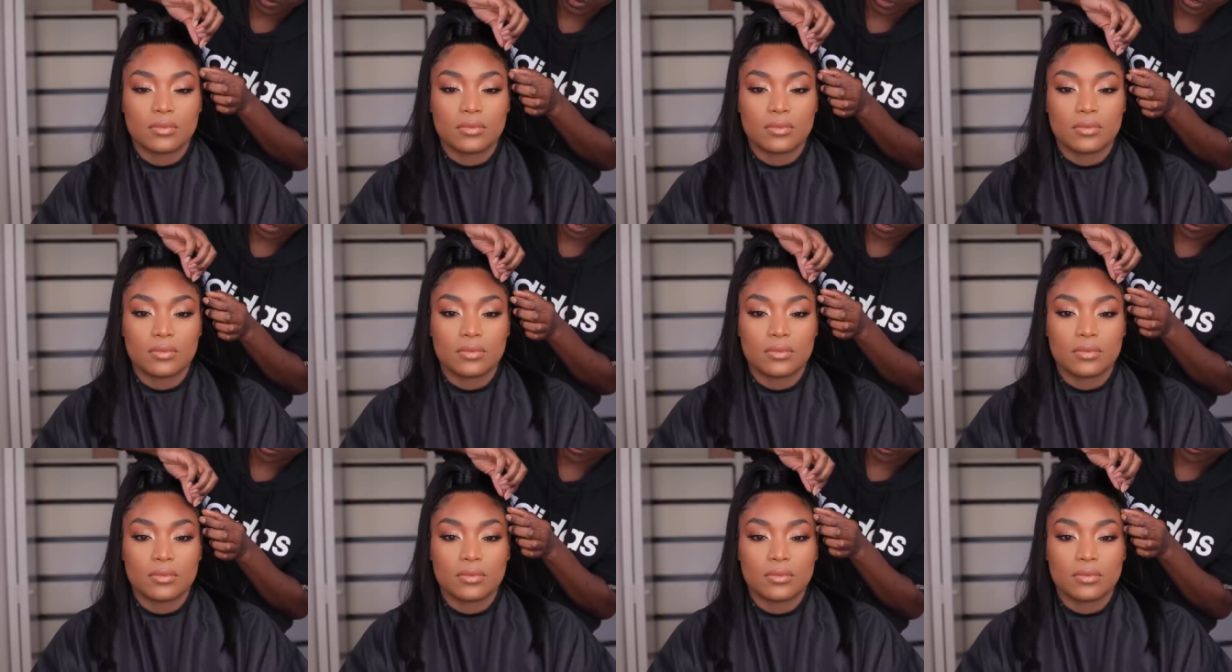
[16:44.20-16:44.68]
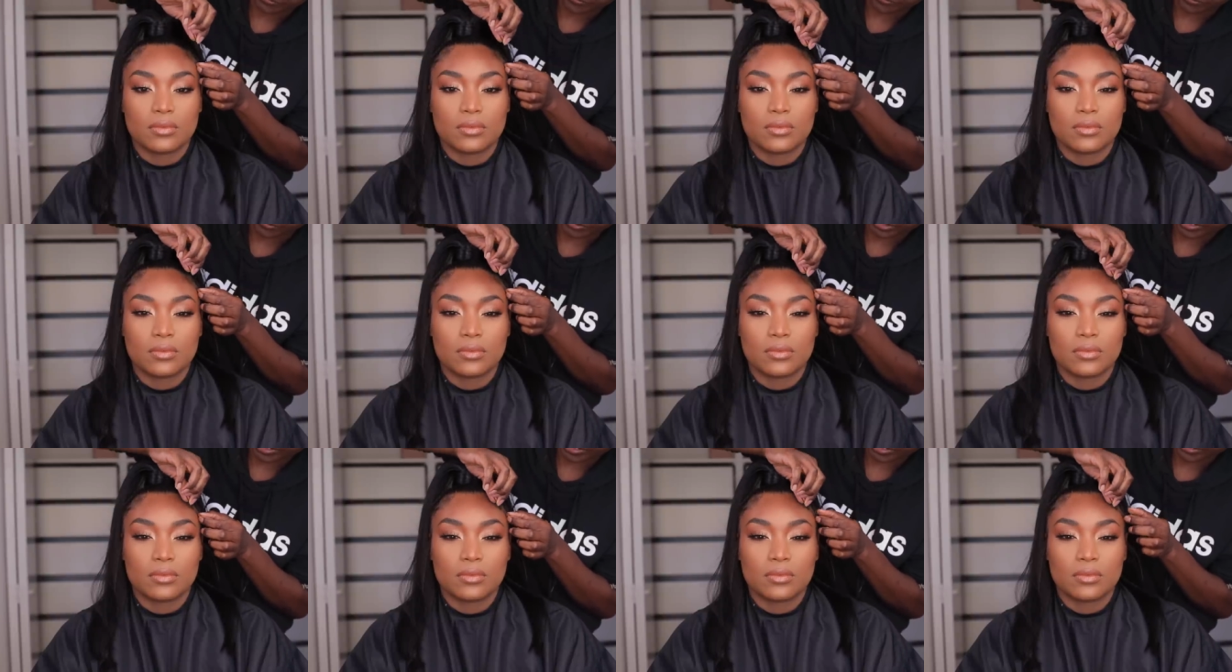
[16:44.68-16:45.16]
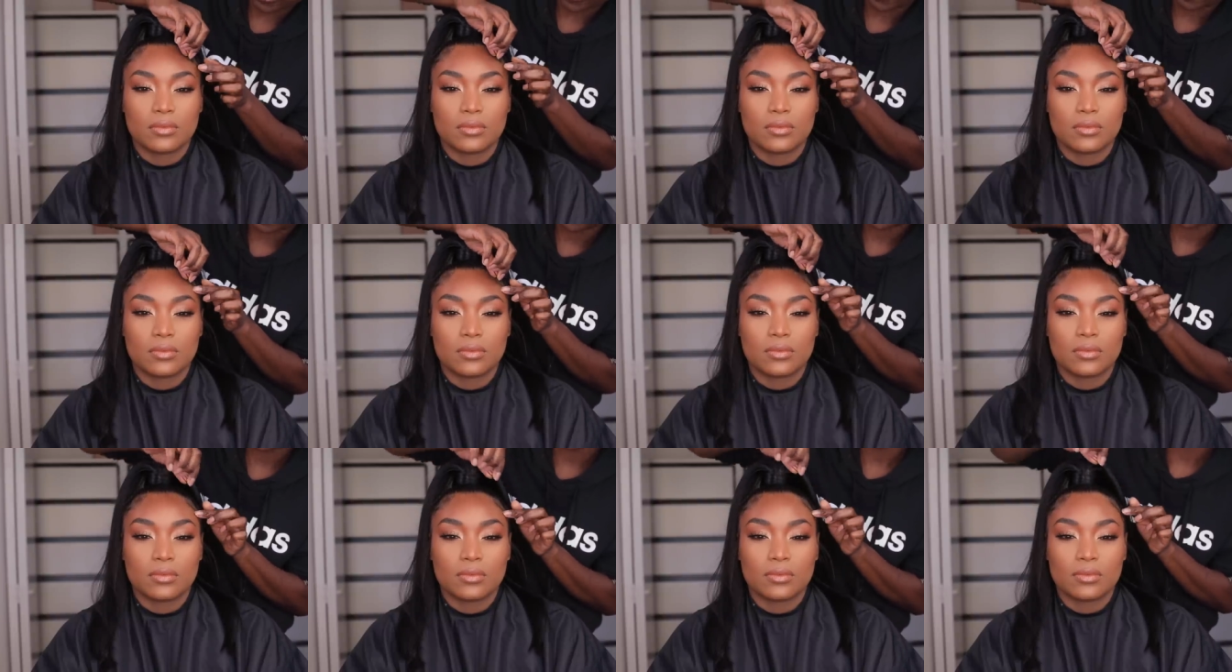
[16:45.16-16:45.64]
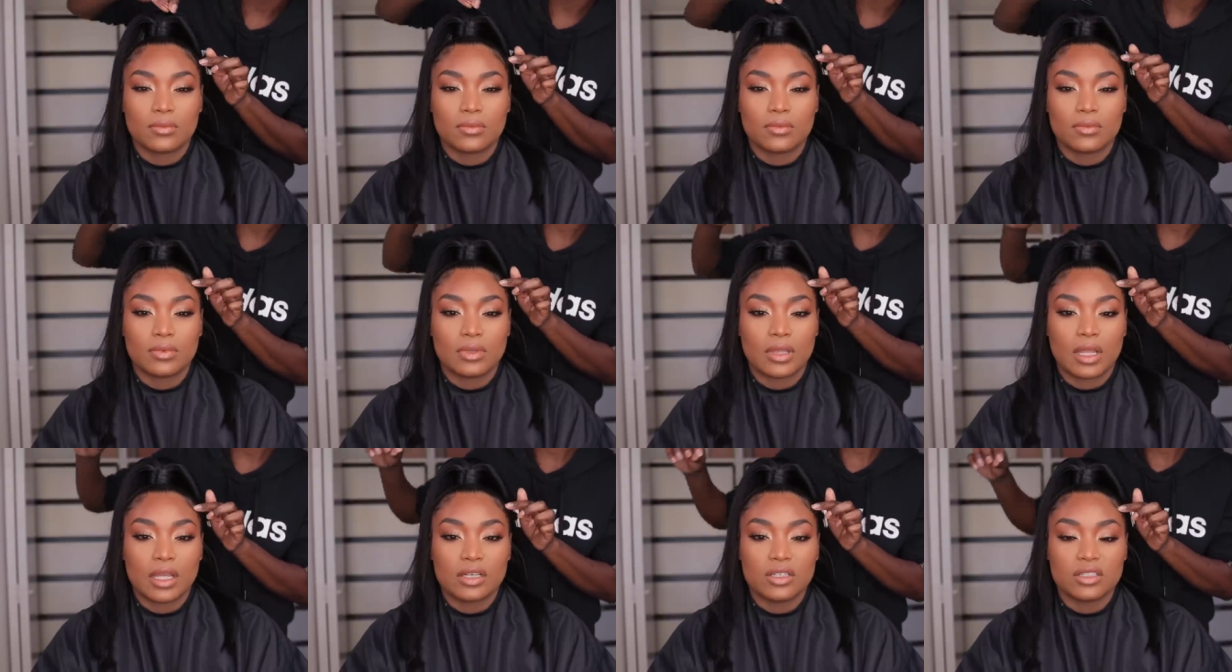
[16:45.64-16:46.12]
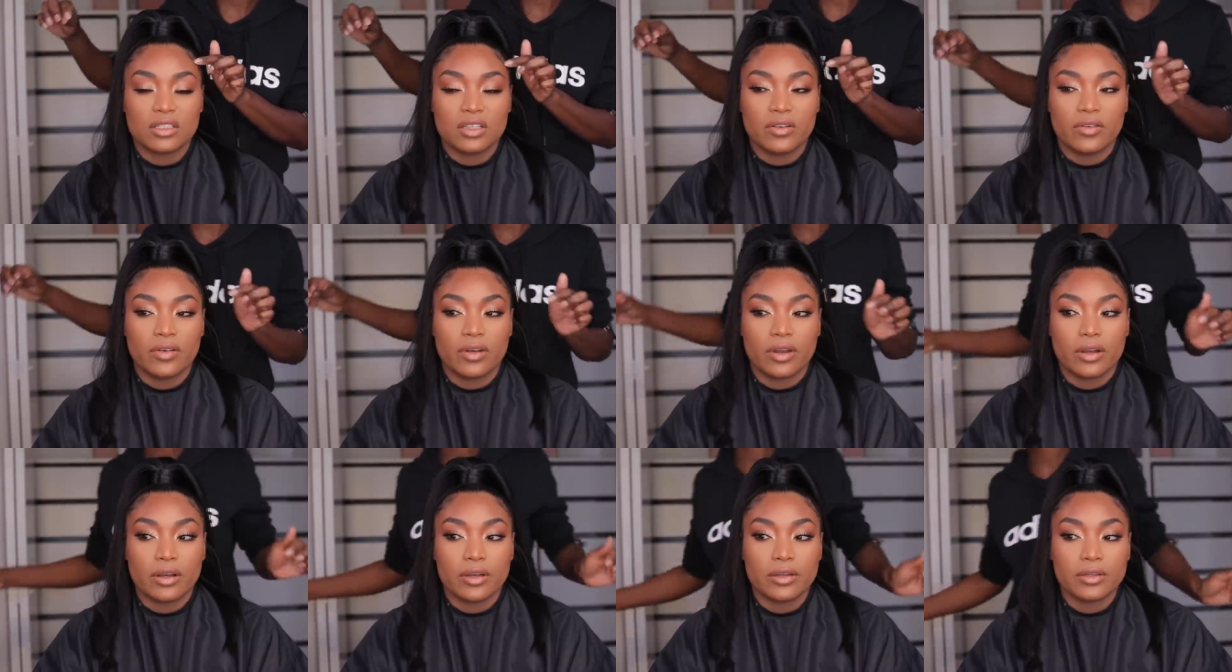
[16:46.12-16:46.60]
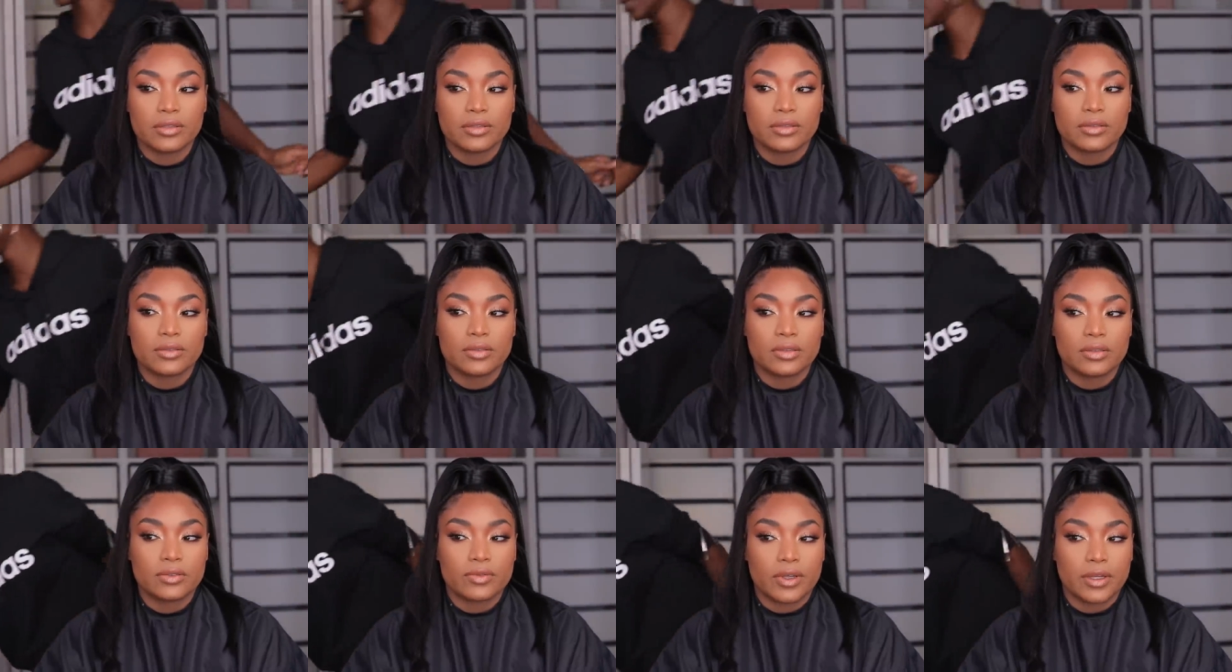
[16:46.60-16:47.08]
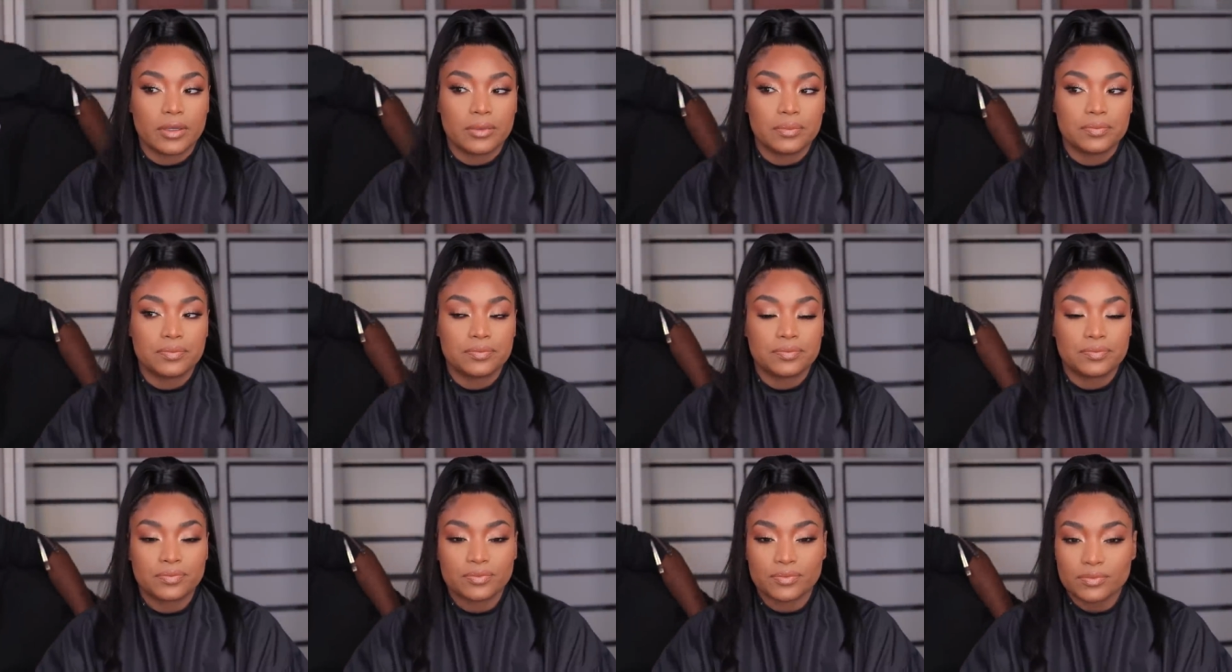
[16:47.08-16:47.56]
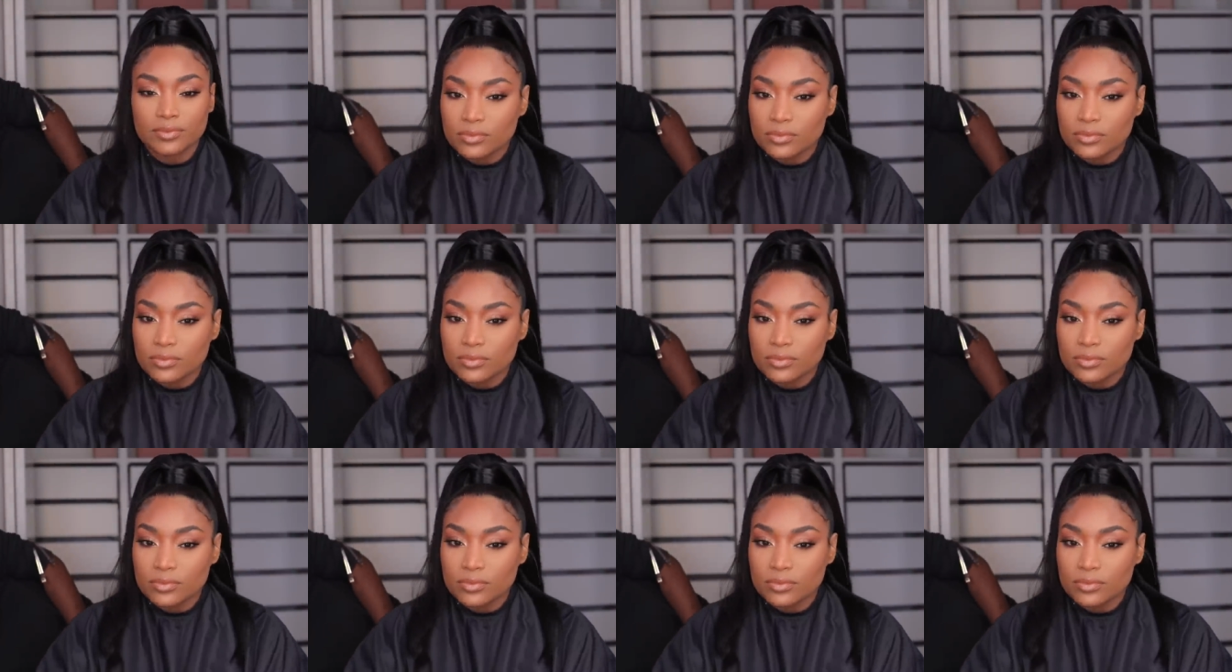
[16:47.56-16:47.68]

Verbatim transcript: I think I'm gonna force it. Yeah,